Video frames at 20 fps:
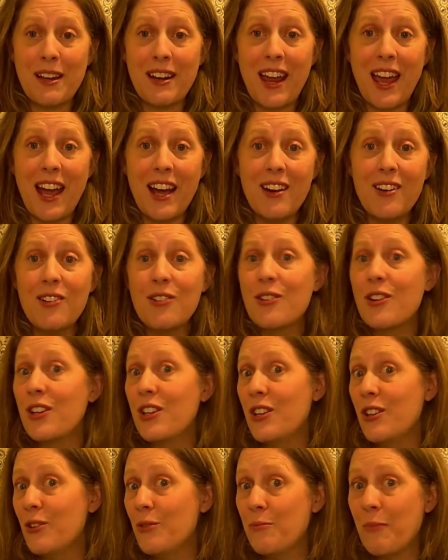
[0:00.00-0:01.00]
how
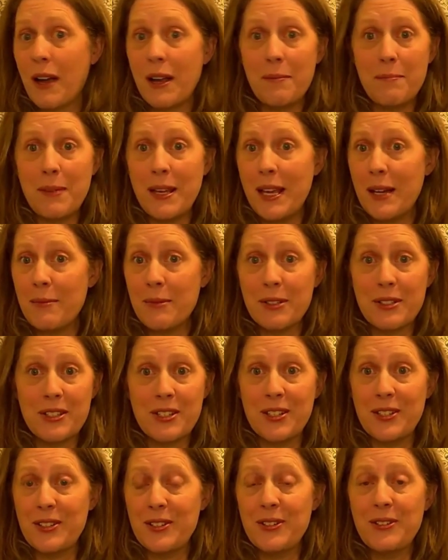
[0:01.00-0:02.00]
you might be able
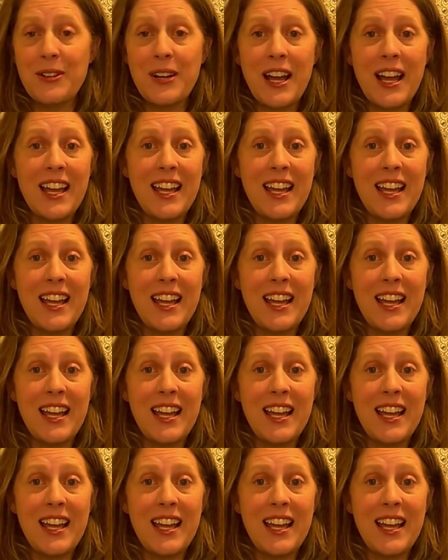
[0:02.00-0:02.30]
to